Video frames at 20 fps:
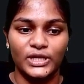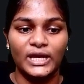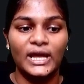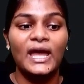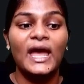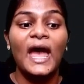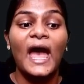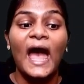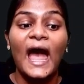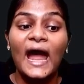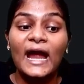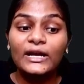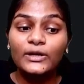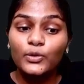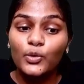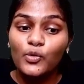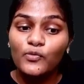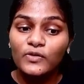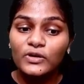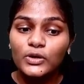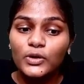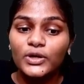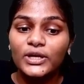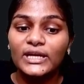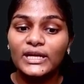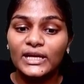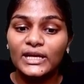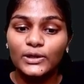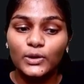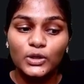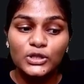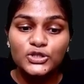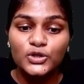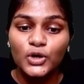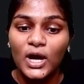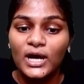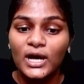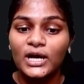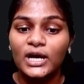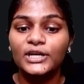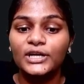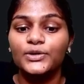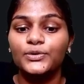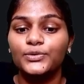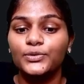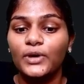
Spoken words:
And overloading can also occur due to